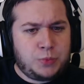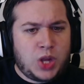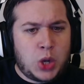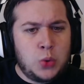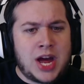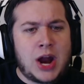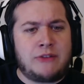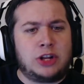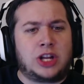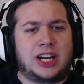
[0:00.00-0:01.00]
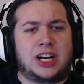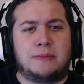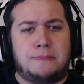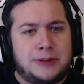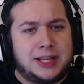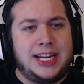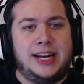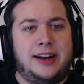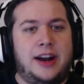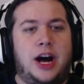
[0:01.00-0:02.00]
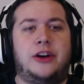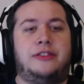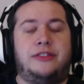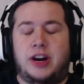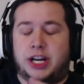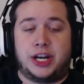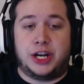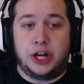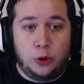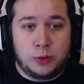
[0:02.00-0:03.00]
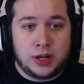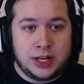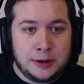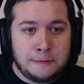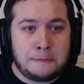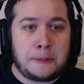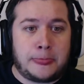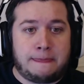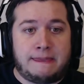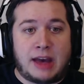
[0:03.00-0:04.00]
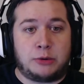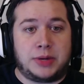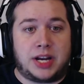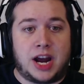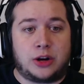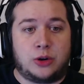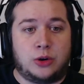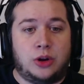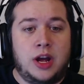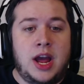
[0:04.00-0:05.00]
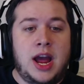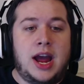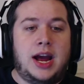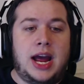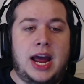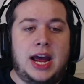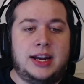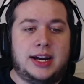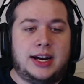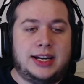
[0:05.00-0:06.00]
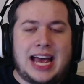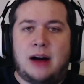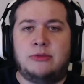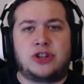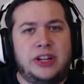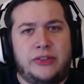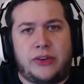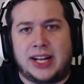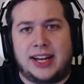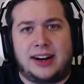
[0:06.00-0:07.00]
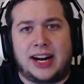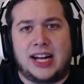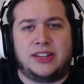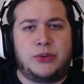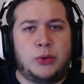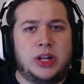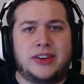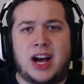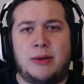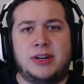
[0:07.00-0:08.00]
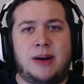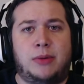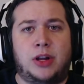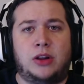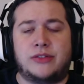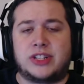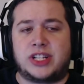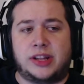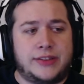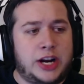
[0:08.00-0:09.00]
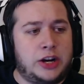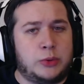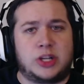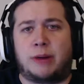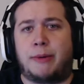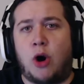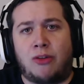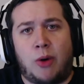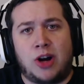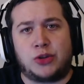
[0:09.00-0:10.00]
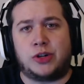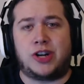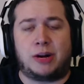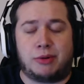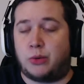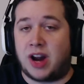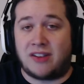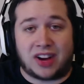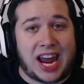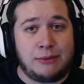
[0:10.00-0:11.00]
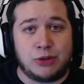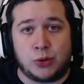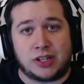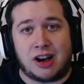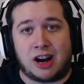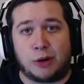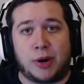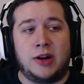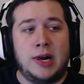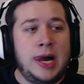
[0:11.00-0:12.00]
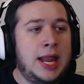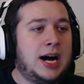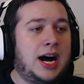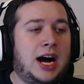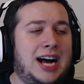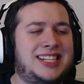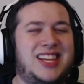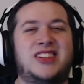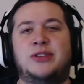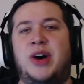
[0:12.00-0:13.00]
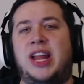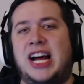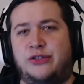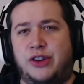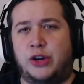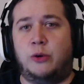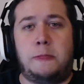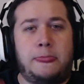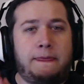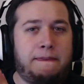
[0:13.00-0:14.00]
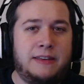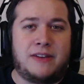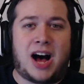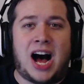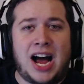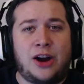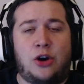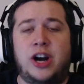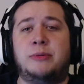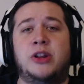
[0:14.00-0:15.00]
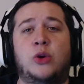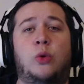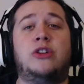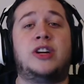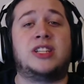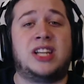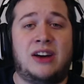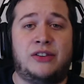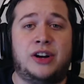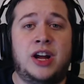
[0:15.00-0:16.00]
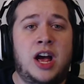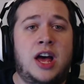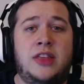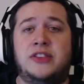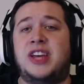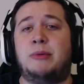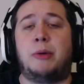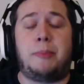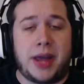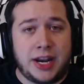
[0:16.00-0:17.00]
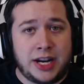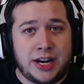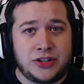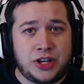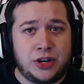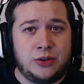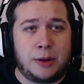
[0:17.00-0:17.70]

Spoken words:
having to look like a complete and utter fucking noob, that would be kind of cool. And, I'm just going to leave it right there, guys. If you want to leave a comment down below, love to see, love to hear. You want to talk about Overwatch, you want to talk about whatever games you want to talk about. I said this on my last video. If I or anybody in the world doesn't have the same opinion as you,